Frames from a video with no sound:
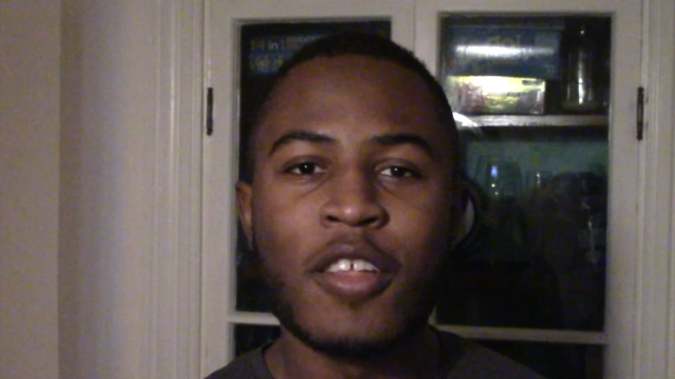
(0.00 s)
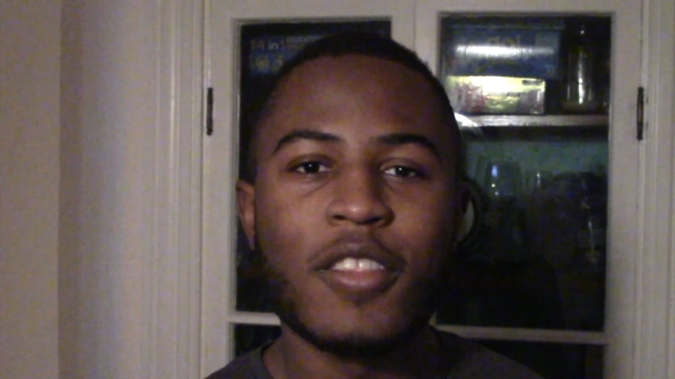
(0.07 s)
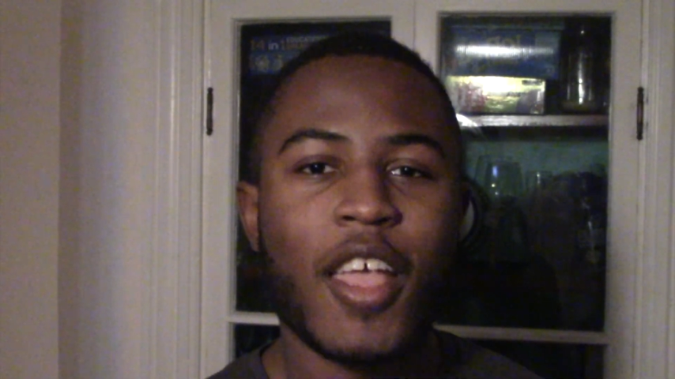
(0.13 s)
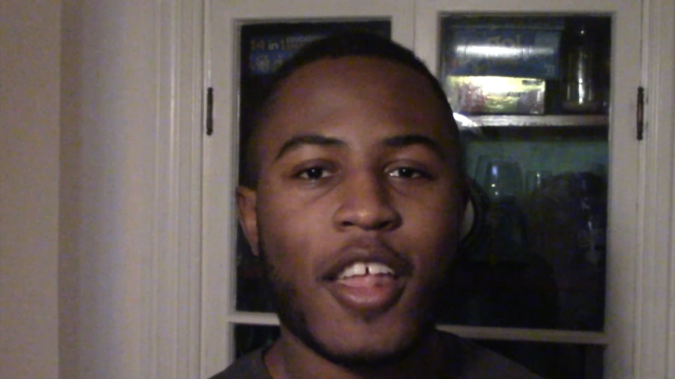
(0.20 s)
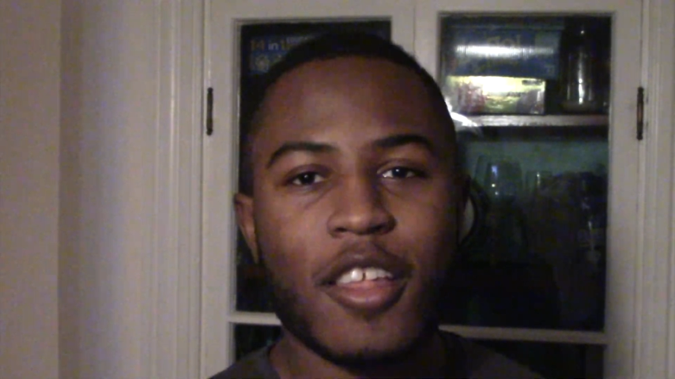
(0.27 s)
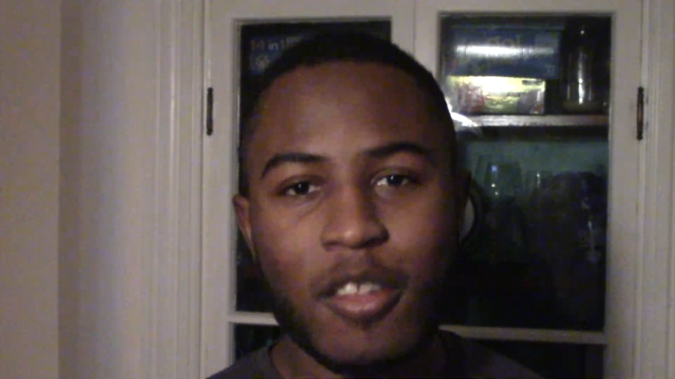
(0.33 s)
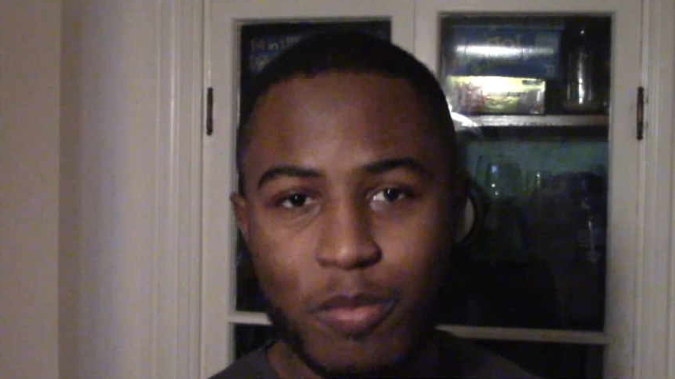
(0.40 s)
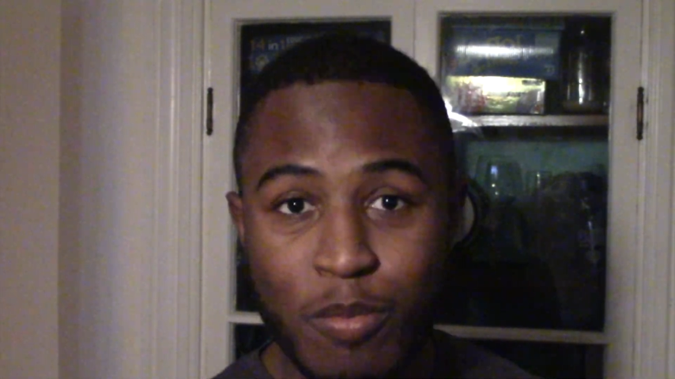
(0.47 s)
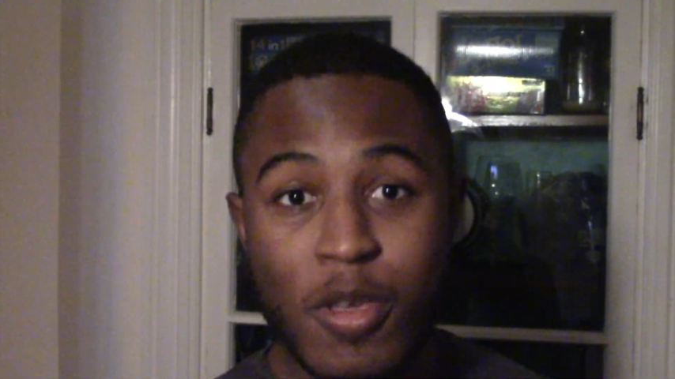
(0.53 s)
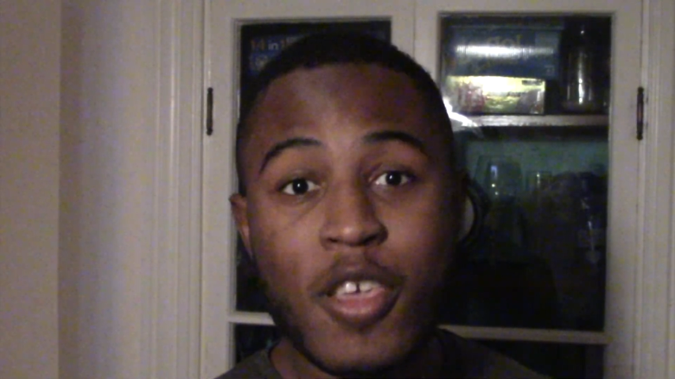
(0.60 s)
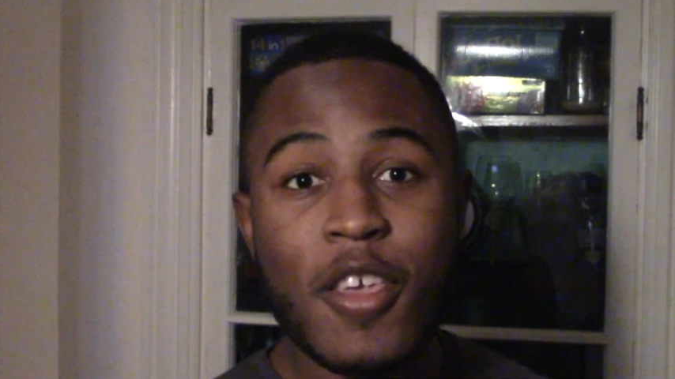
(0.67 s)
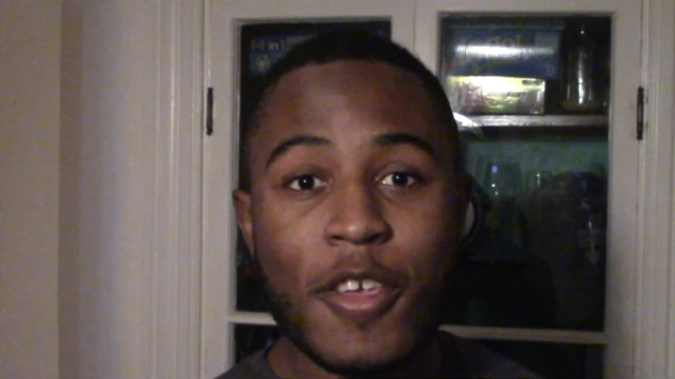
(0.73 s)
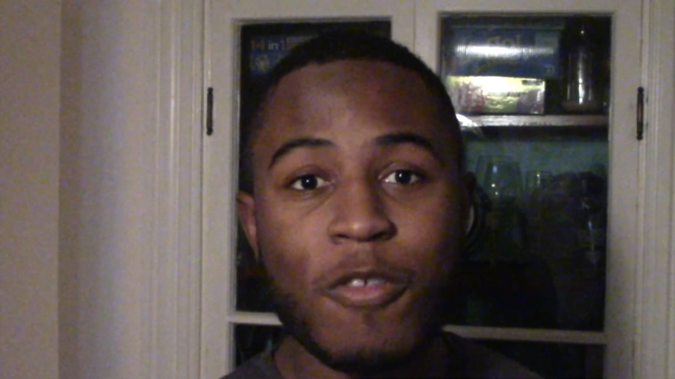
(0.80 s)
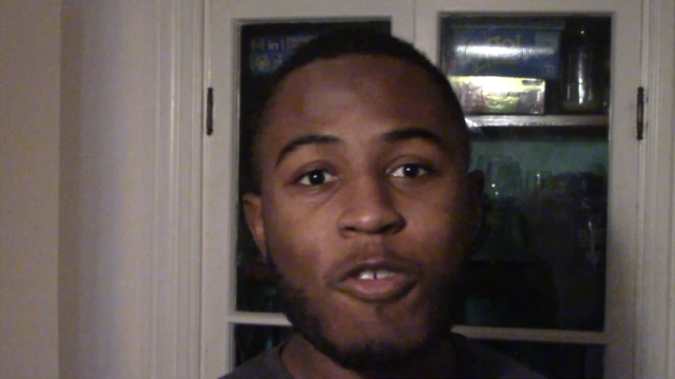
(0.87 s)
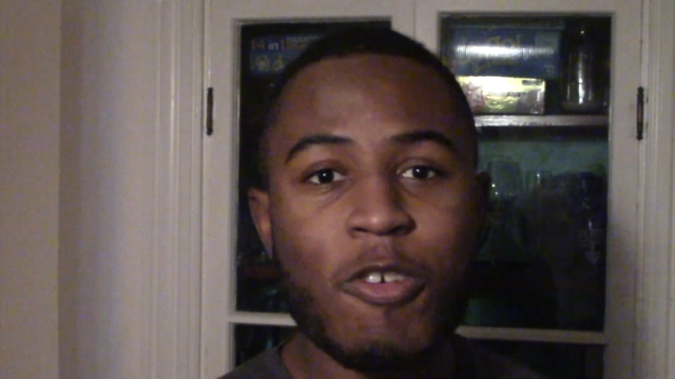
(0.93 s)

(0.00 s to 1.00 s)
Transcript: that is being